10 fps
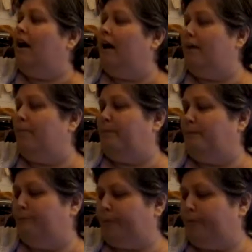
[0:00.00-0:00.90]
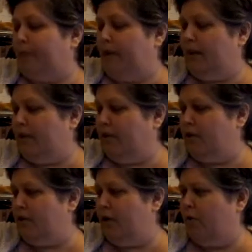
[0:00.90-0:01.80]
Um,
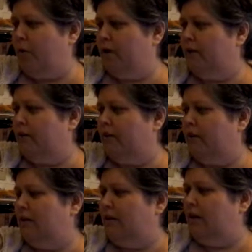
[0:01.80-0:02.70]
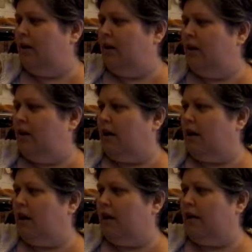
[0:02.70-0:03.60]
so
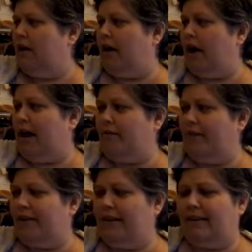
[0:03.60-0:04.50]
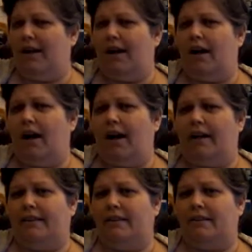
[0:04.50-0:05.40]
uh, everything that I got
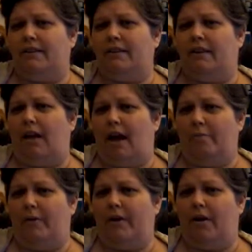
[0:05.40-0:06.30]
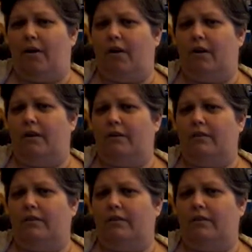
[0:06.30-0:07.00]
at this library haul,